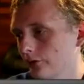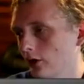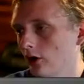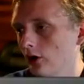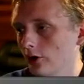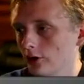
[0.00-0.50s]

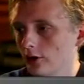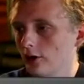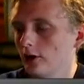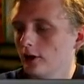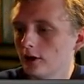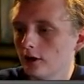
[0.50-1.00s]
fog.
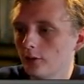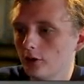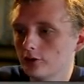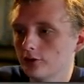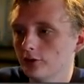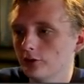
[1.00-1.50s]
Get a
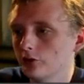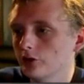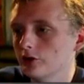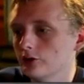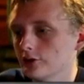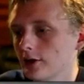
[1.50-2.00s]
bunch of little
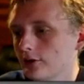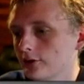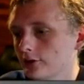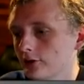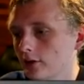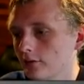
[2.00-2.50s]
creatures out
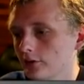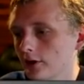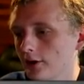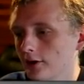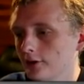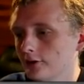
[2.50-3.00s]
to set up for
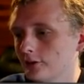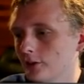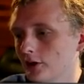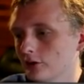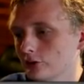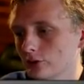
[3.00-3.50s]
that nice
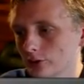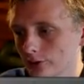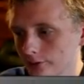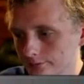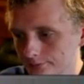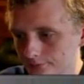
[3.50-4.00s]
Commander's
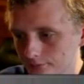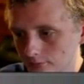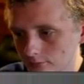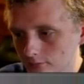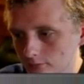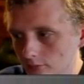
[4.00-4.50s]
Horn.
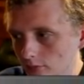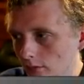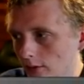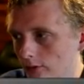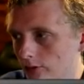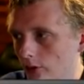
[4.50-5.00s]

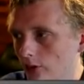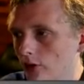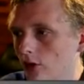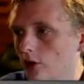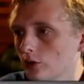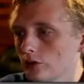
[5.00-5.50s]
So,
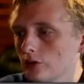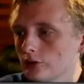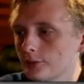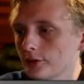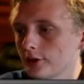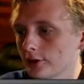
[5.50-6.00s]
Renew is
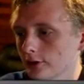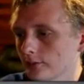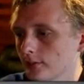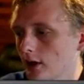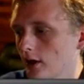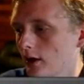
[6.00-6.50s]
pretty good.
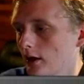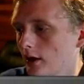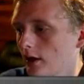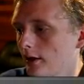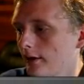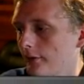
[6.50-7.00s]

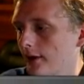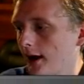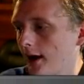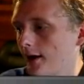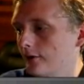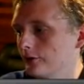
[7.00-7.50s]
Now we got
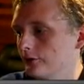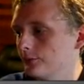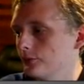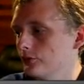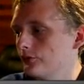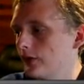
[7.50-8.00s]
Iris.
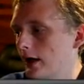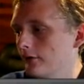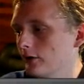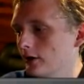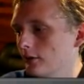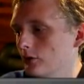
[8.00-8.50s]
Boost 5
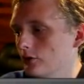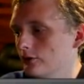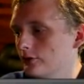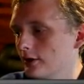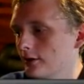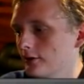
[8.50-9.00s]
random
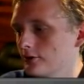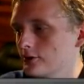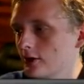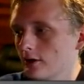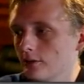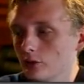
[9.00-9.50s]
units on the other
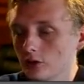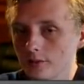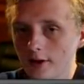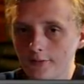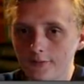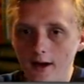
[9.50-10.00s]
side of the board
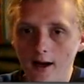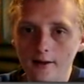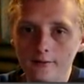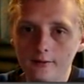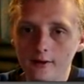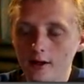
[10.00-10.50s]
by
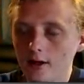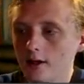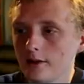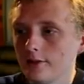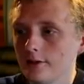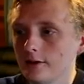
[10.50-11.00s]
5.
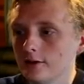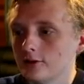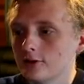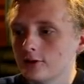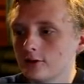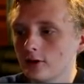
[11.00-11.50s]

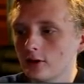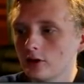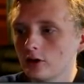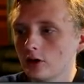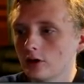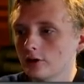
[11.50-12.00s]
This
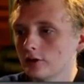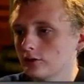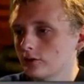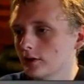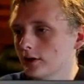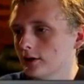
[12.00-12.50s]
card is
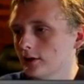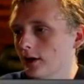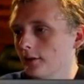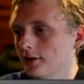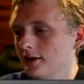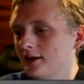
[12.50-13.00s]
great.
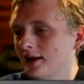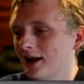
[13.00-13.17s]
I mean,